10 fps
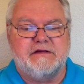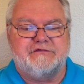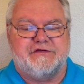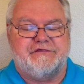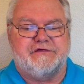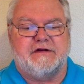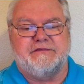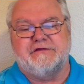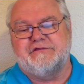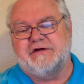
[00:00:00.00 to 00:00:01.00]
She sought
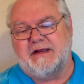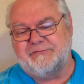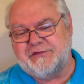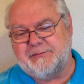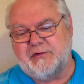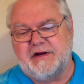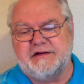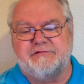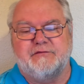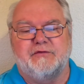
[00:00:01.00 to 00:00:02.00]
this job, she
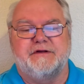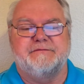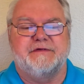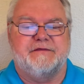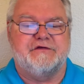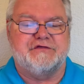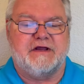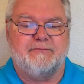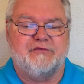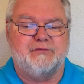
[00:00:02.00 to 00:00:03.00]
prayed for it, and the
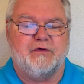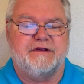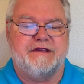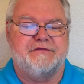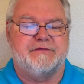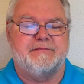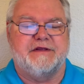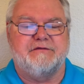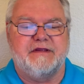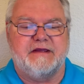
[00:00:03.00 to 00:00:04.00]
job was working as a
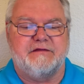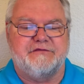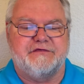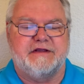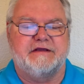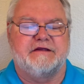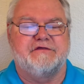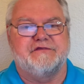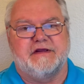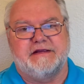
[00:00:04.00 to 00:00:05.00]
mental health tech at a
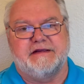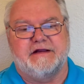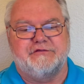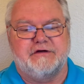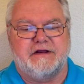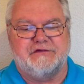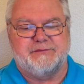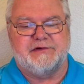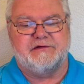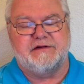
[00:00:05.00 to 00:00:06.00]
psychiatric
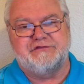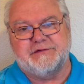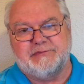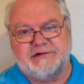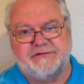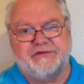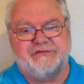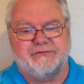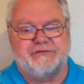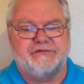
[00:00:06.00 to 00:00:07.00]
hospital, and she believed
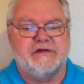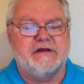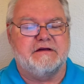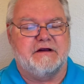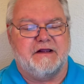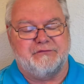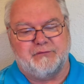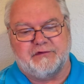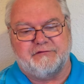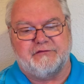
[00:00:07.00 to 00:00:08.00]
this was God's
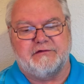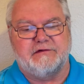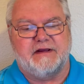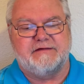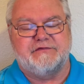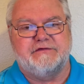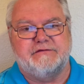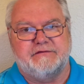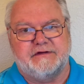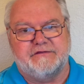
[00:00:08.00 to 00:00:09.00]
will for her life to
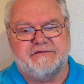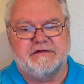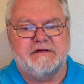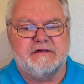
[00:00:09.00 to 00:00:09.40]
do this.